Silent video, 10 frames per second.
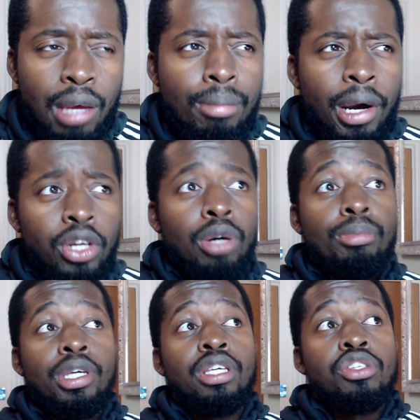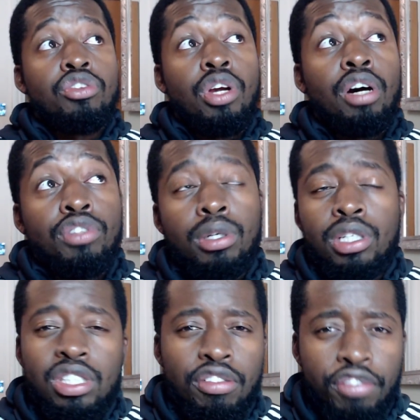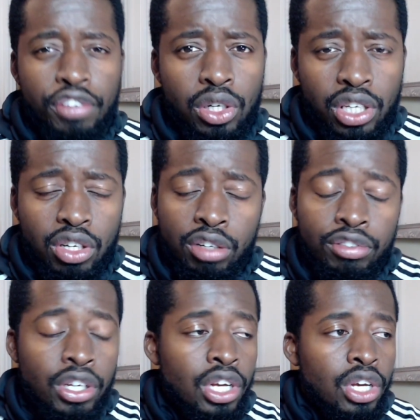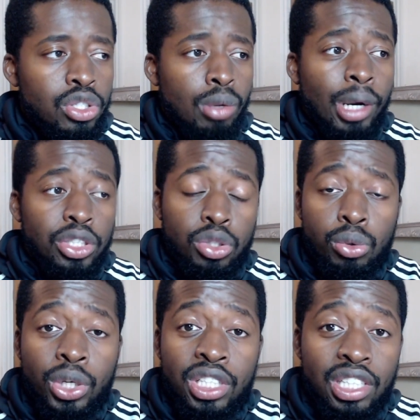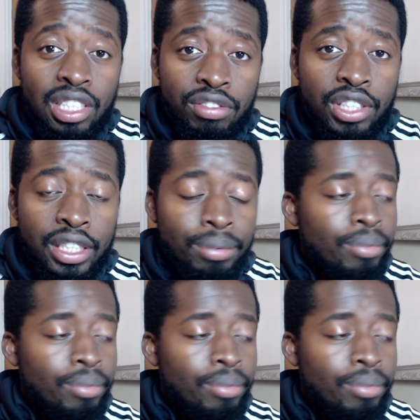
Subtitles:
Might not be straight after because it's a 3 o'clock kickoff. So I might just do one in the evening.